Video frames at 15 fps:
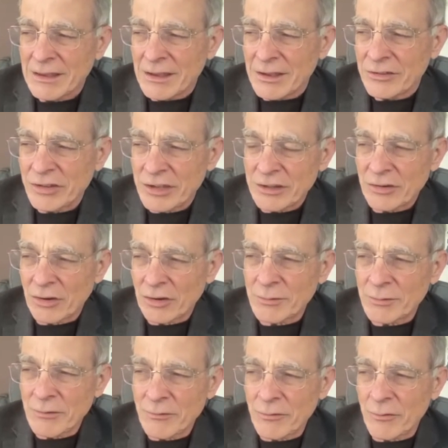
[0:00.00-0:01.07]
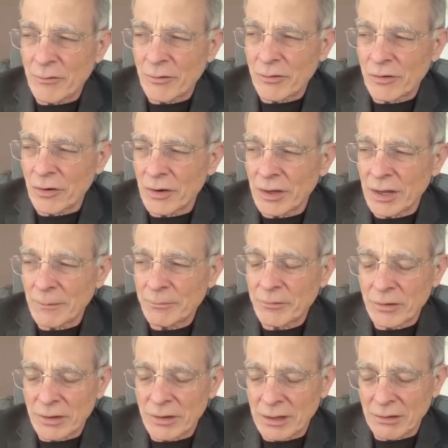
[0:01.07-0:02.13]
she told me growing up,
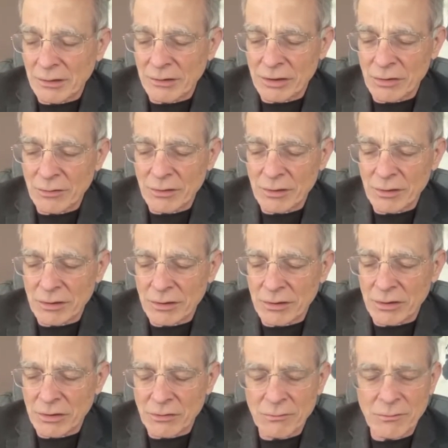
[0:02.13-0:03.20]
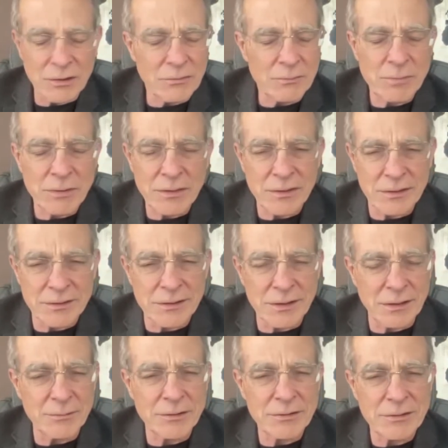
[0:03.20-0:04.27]
you must be the
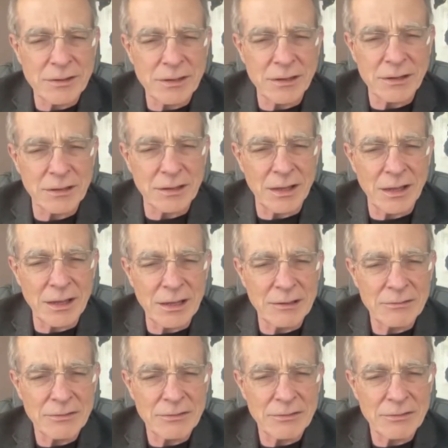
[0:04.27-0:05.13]
dumbest kid alive.